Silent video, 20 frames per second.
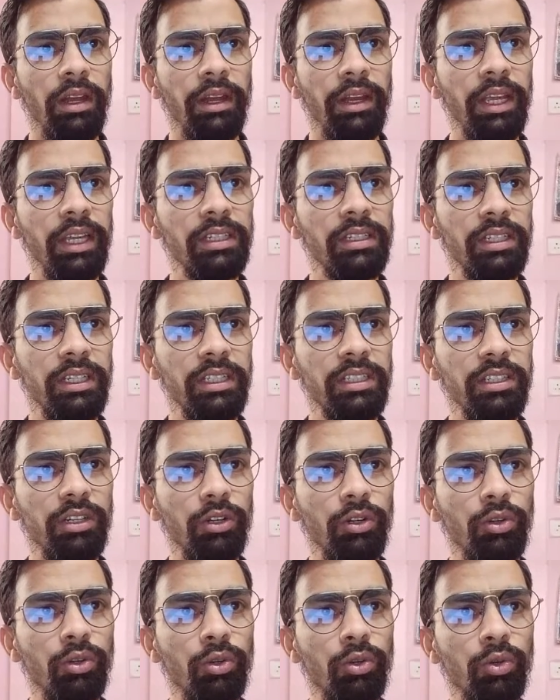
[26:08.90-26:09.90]
Next is
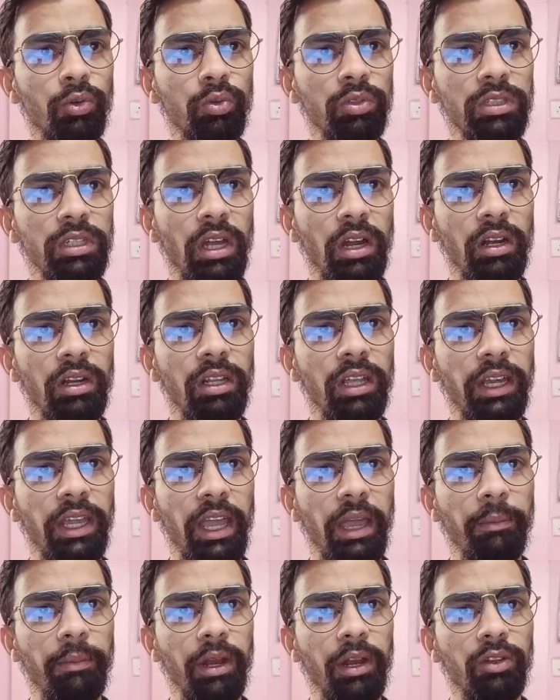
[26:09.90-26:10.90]
to start the
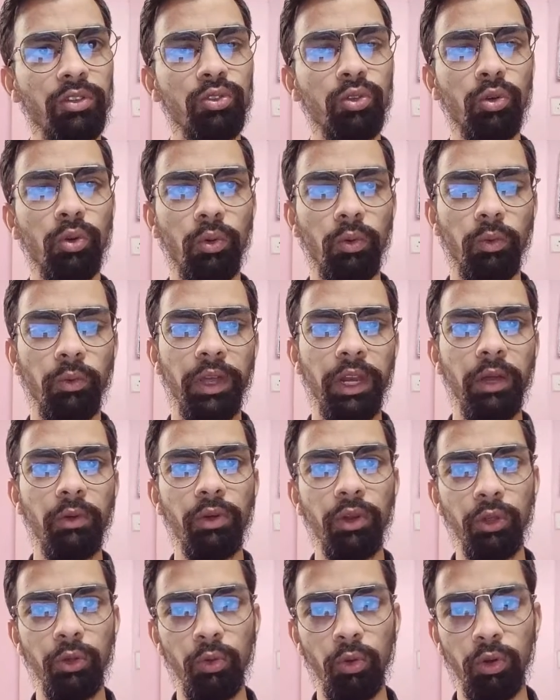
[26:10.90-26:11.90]
camera. So
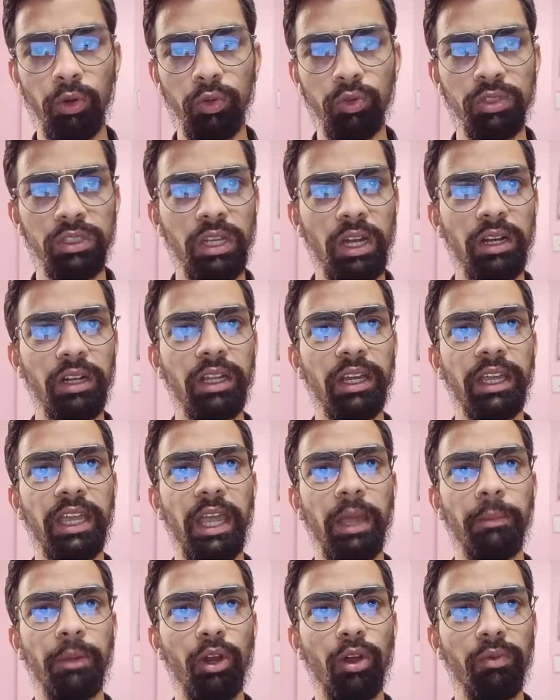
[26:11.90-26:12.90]
whenever you want to start the
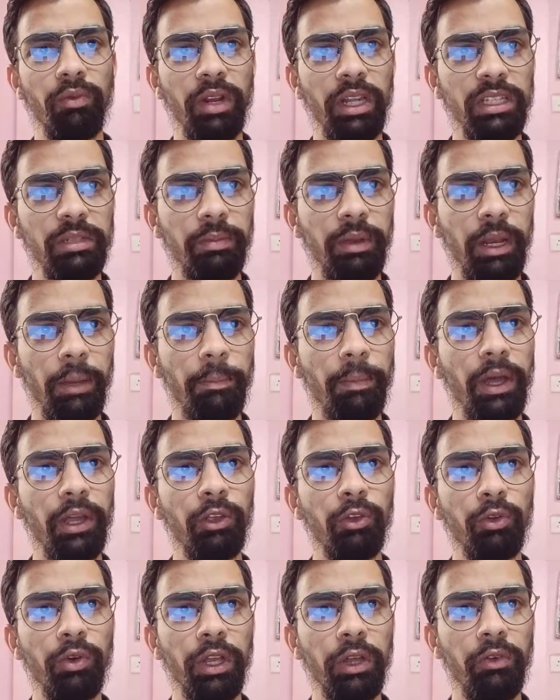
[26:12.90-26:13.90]
camera of Raspberry Pi,
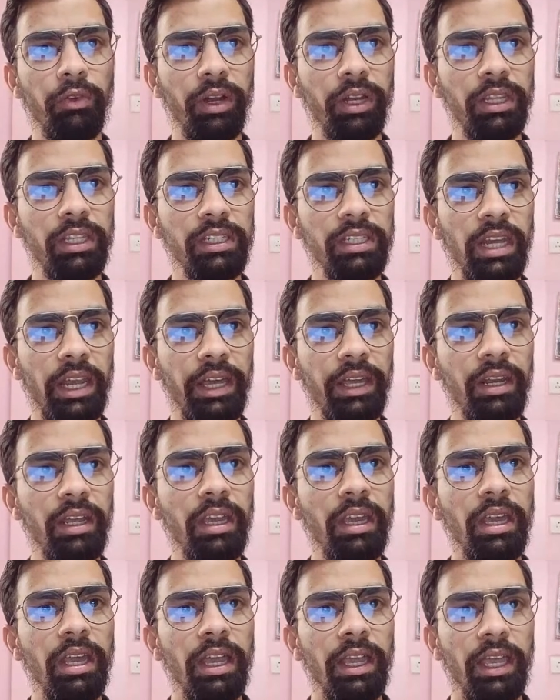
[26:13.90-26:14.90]
you require this line,
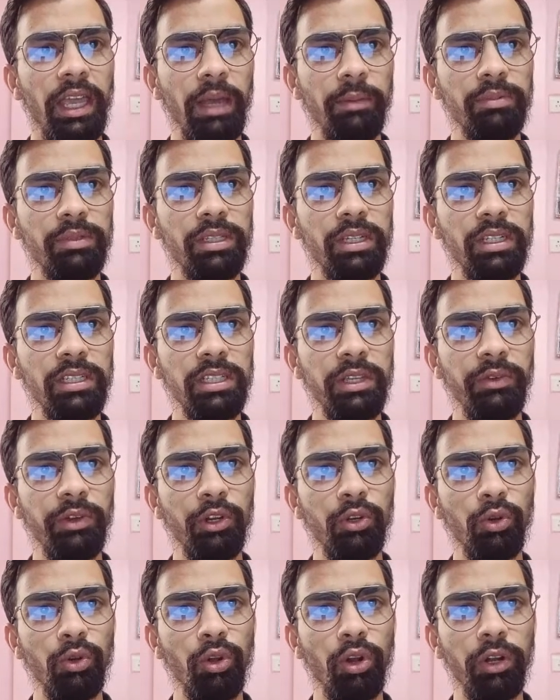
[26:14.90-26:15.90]
capture
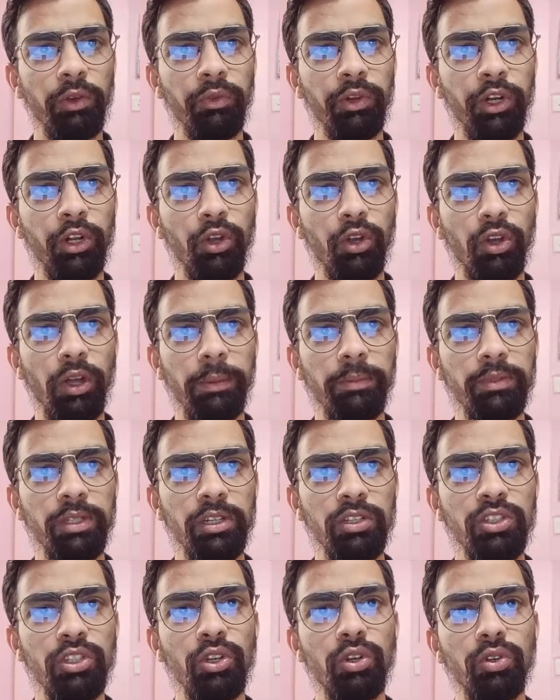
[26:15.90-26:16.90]
cv2.video
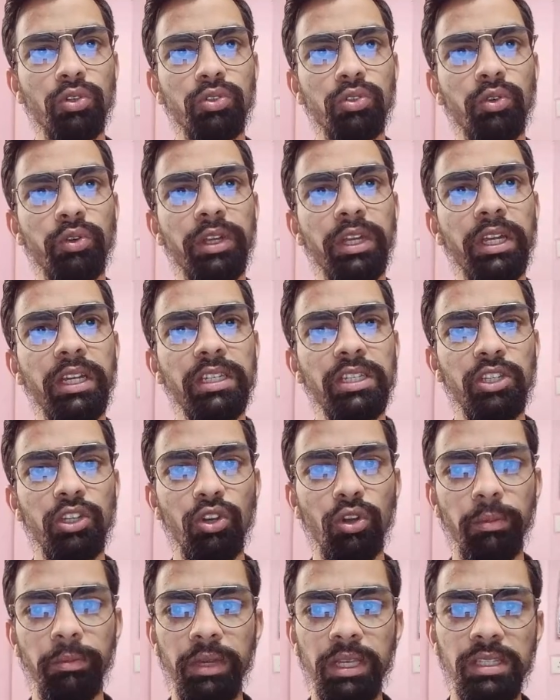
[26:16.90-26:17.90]
capture 0. So here
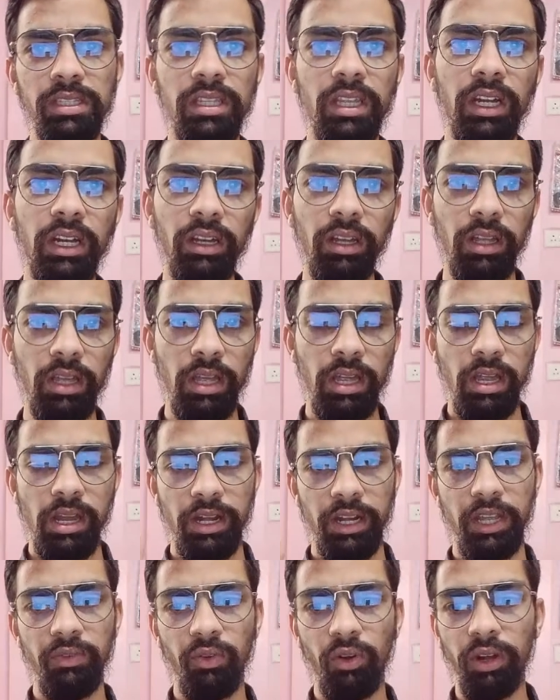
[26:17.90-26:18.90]
0 means the
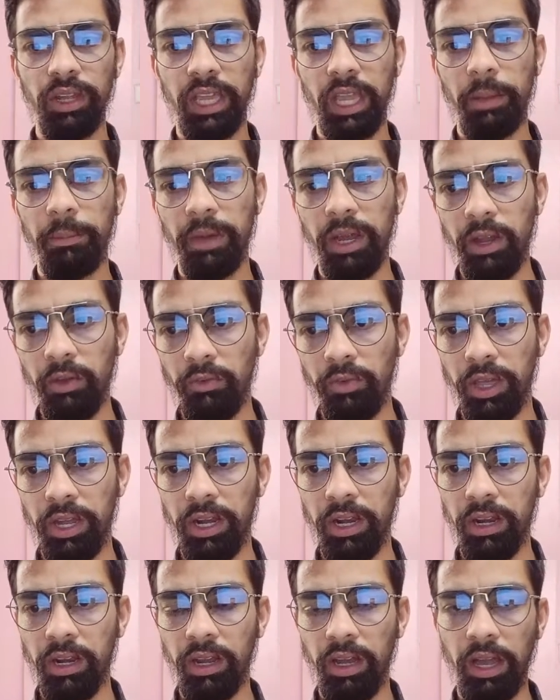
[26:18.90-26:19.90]
default camera
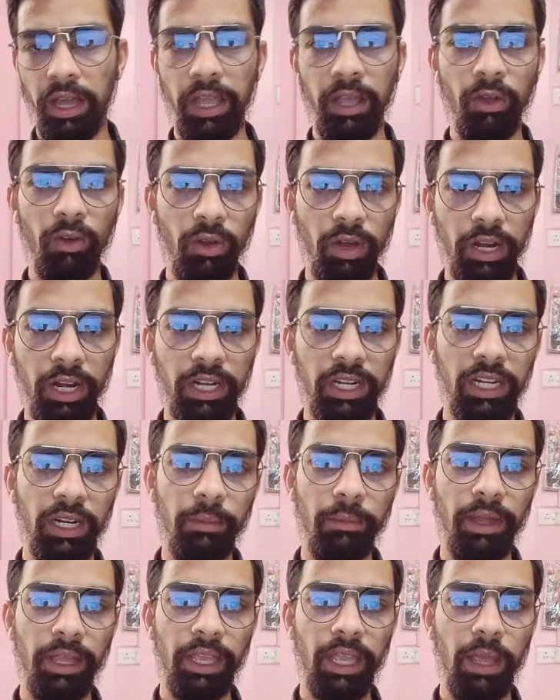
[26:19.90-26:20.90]
when I have
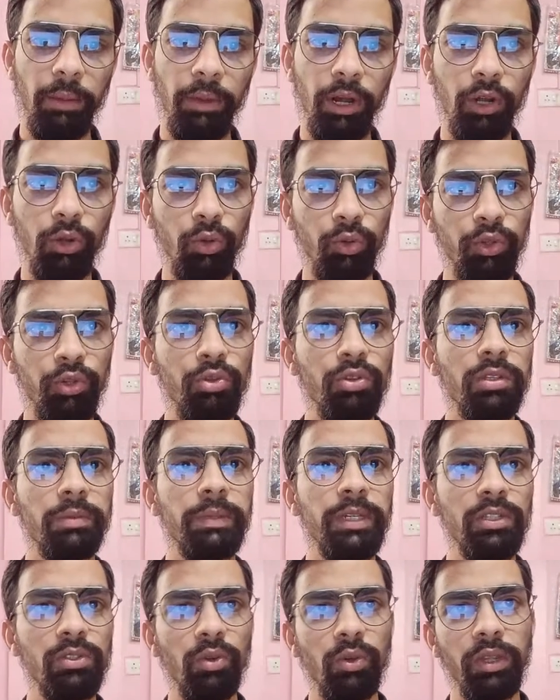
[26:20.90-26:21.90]
connected my camera to
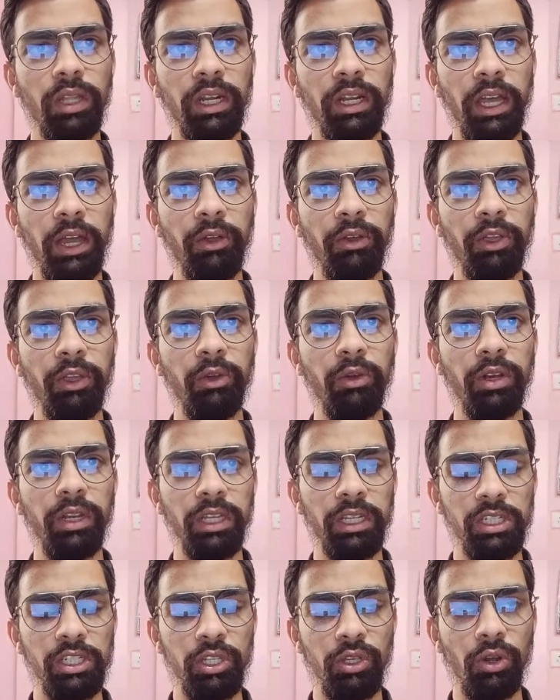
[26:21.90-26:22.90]
USB, so that I have given
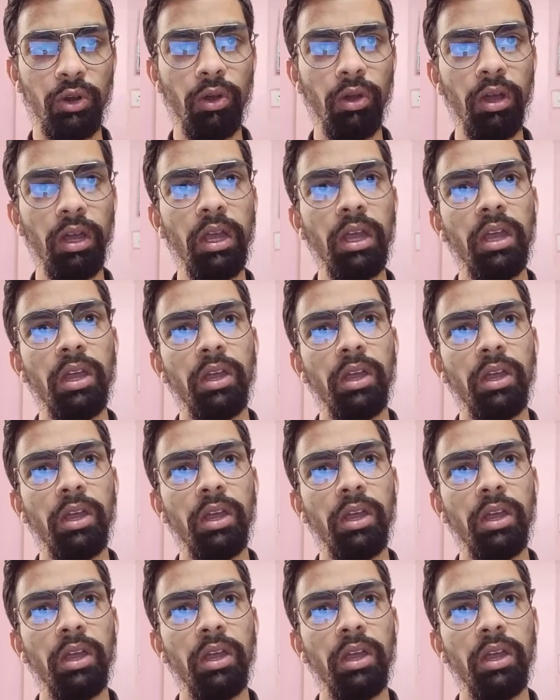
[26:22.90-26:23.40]
here 0.